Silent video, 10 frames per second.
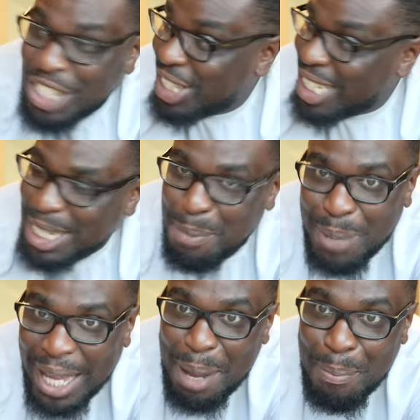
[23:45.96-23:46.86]
as you can see, there's a
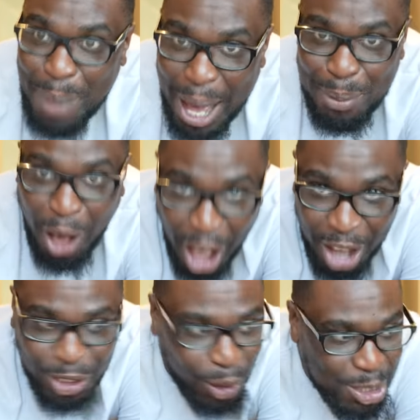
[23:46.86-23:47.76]
B&M bag
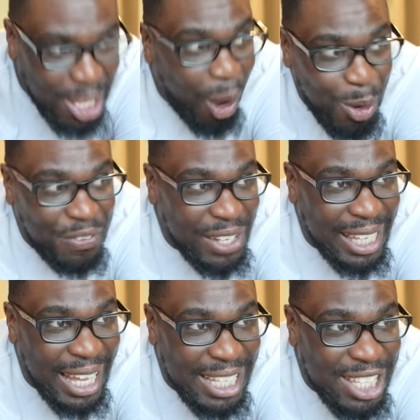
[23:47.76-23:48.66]
behind us. Only thing
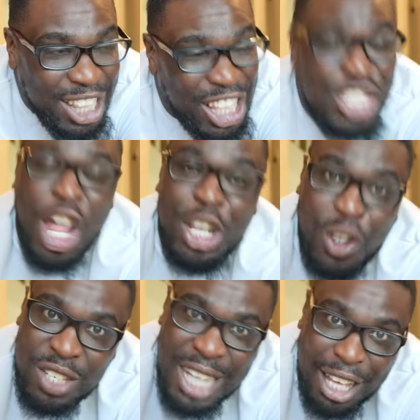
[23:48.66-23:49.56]
is, there's not
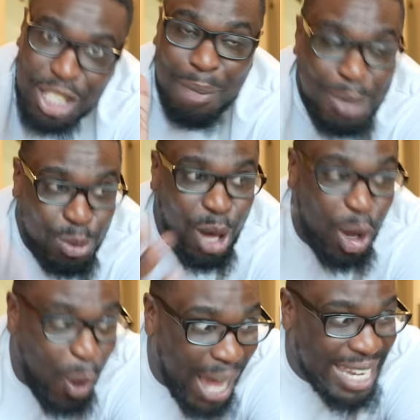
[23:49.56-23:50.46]
enough snacks. That means we've got
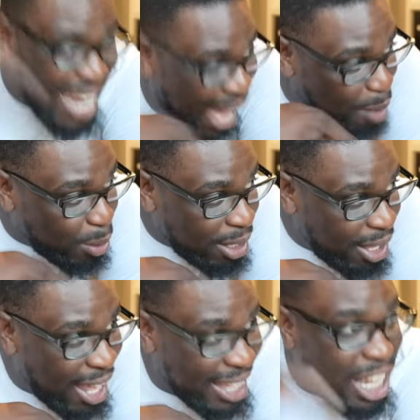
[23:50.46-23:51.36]
to go out now
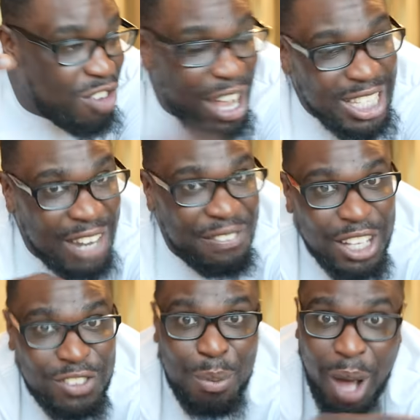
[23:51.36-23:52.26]
and get the rest of the things from